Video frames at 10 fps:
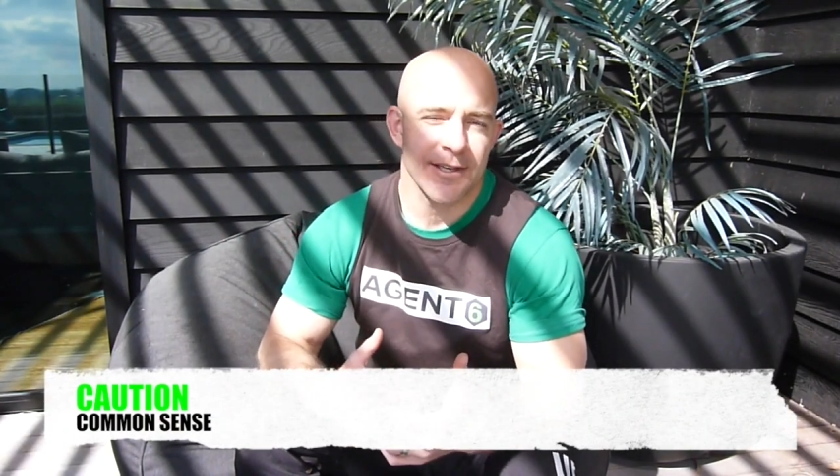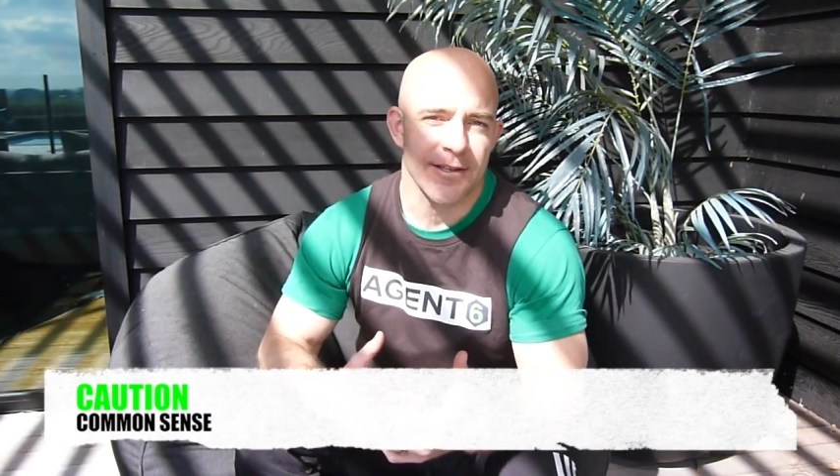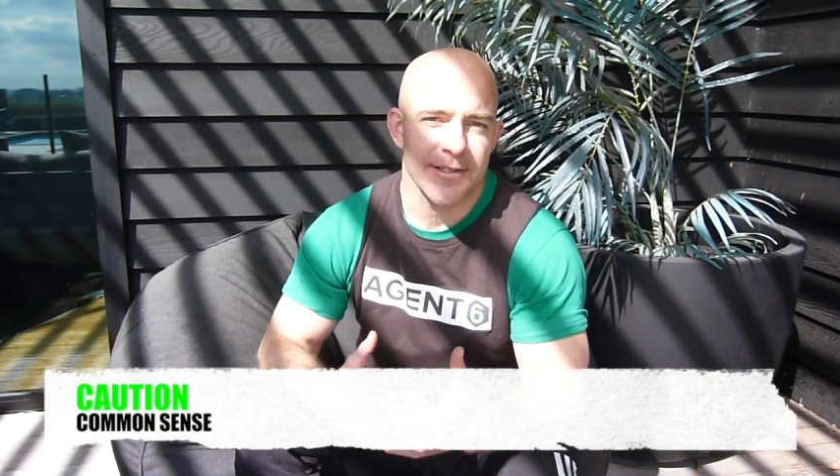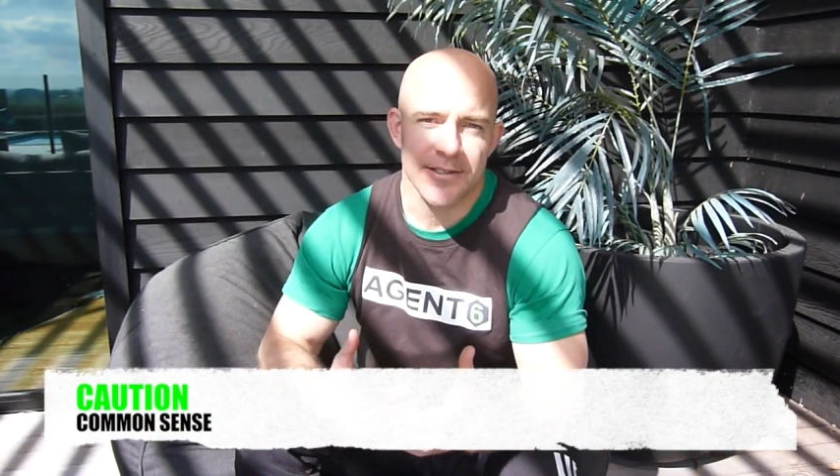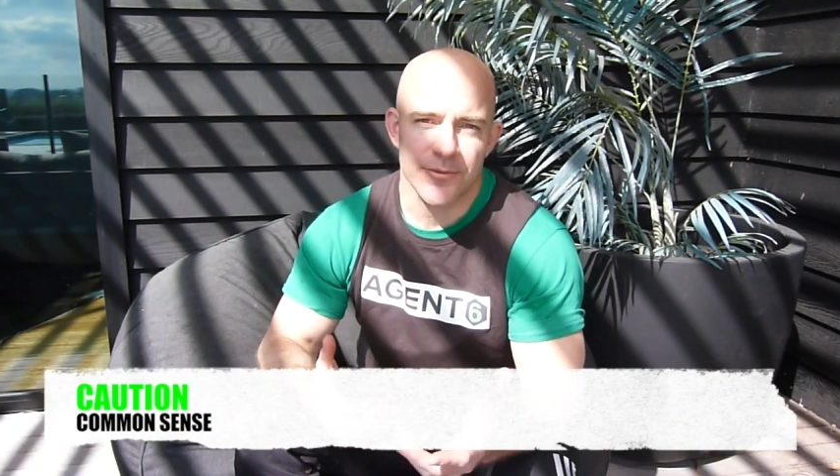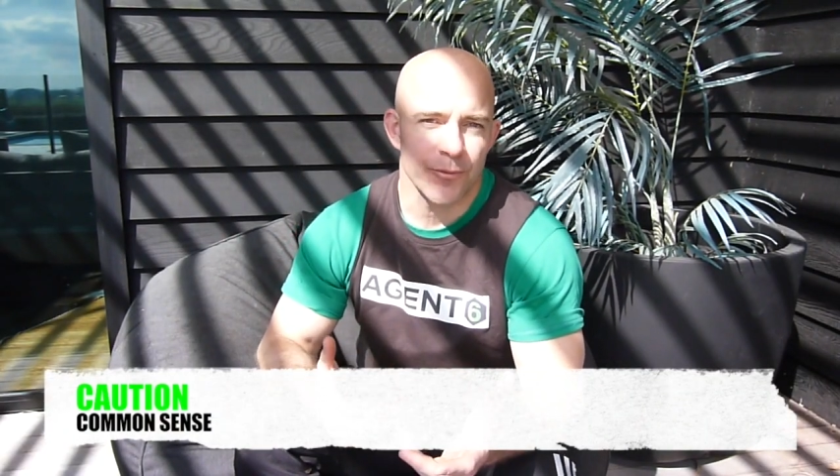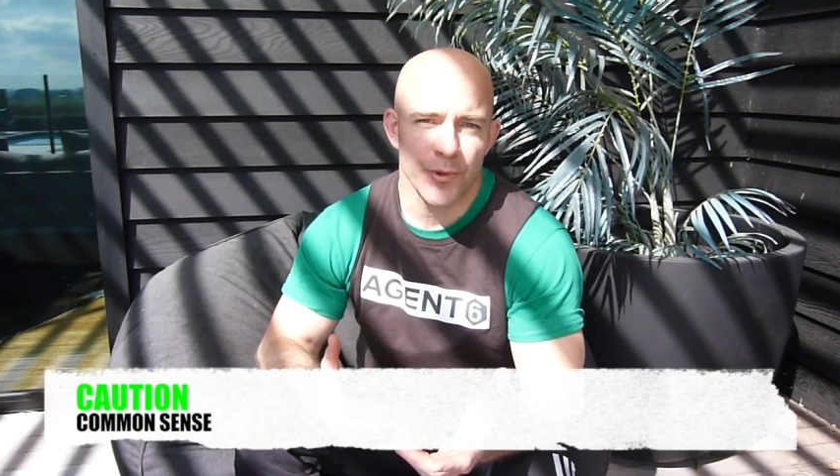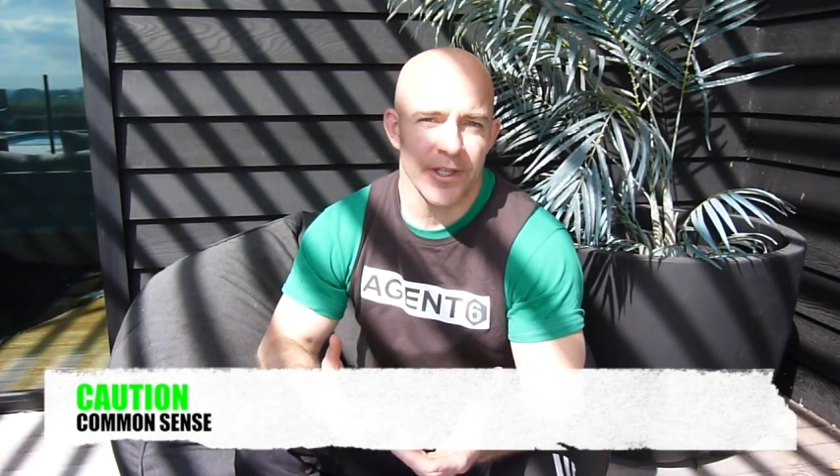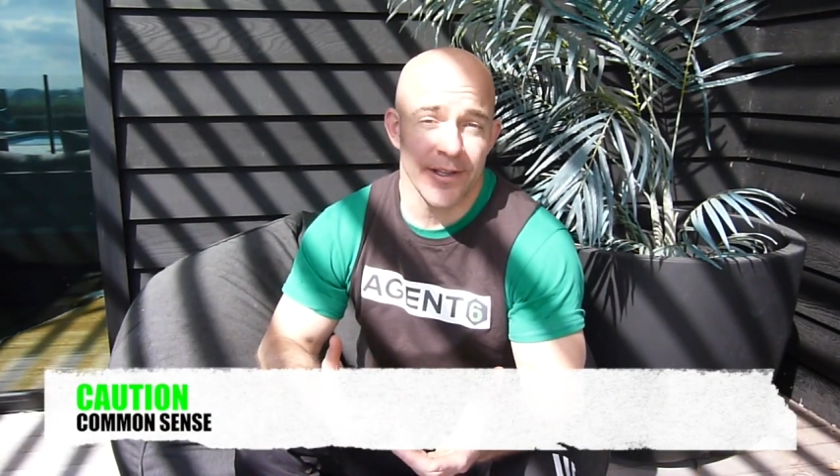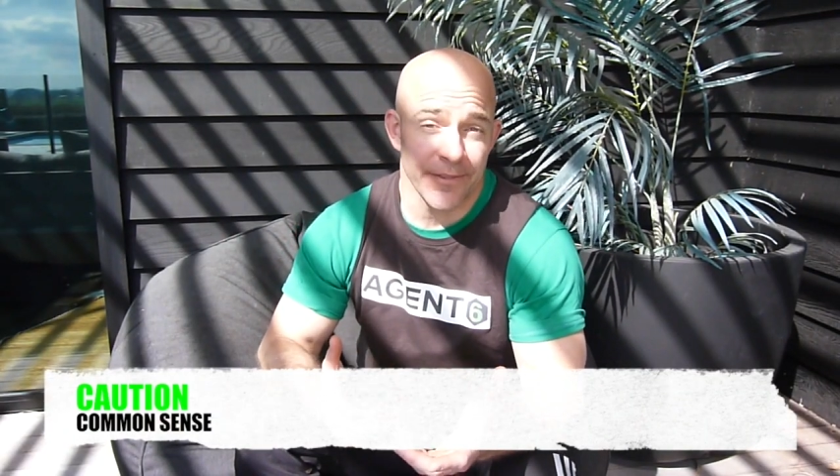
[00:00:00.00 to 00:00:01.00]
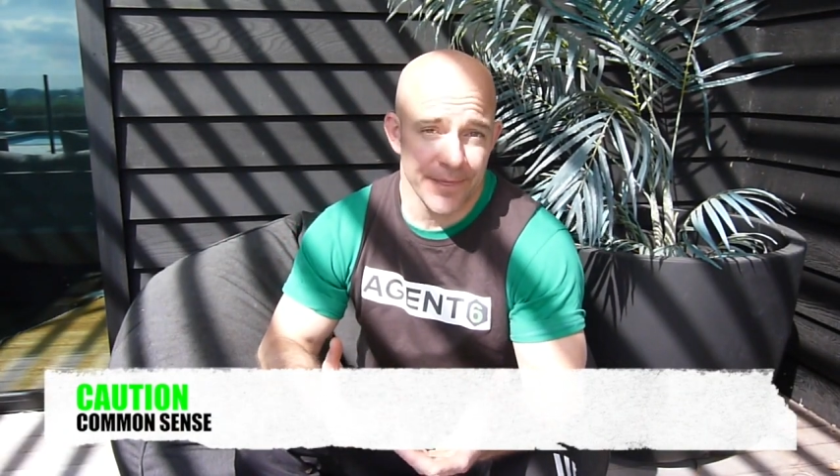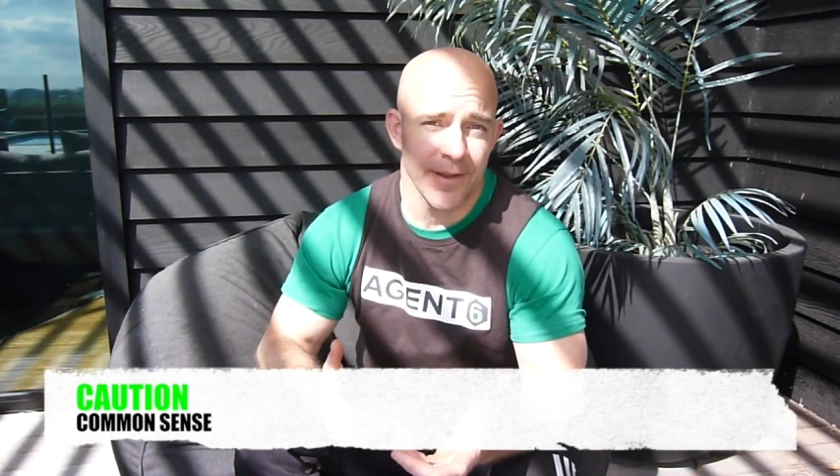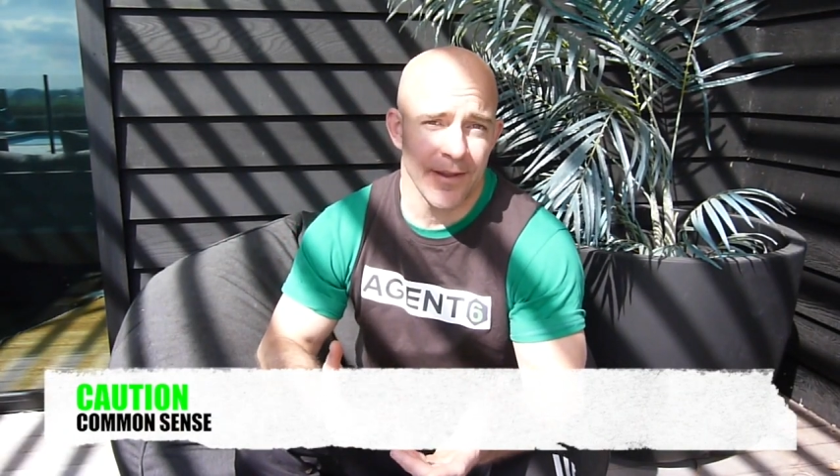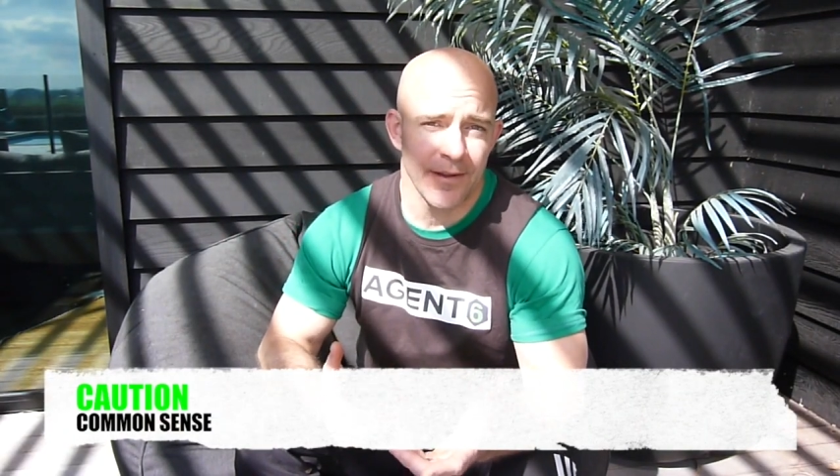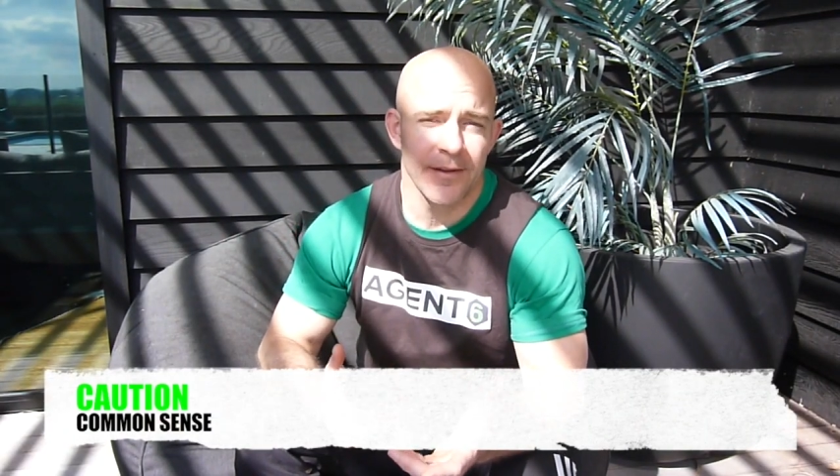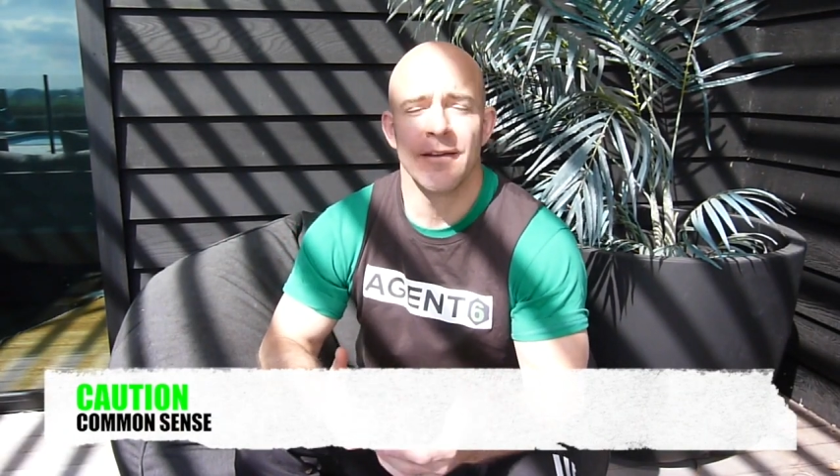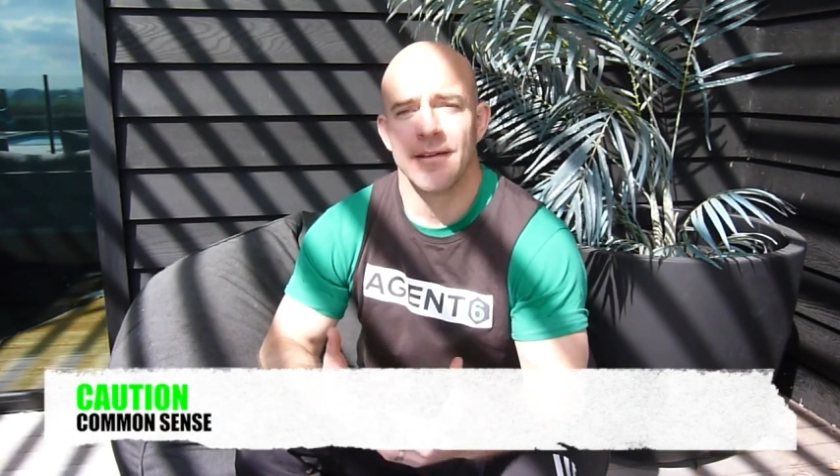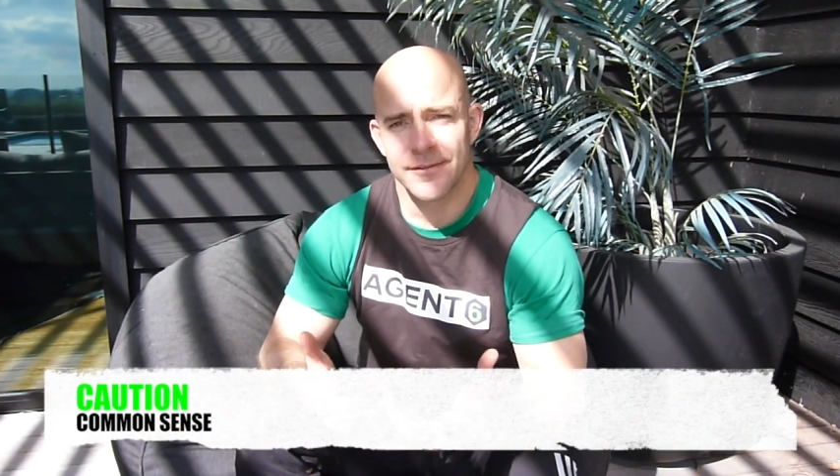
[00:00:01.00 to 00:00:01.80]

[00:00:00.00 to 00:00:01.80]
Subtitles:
sense isn't really a thing,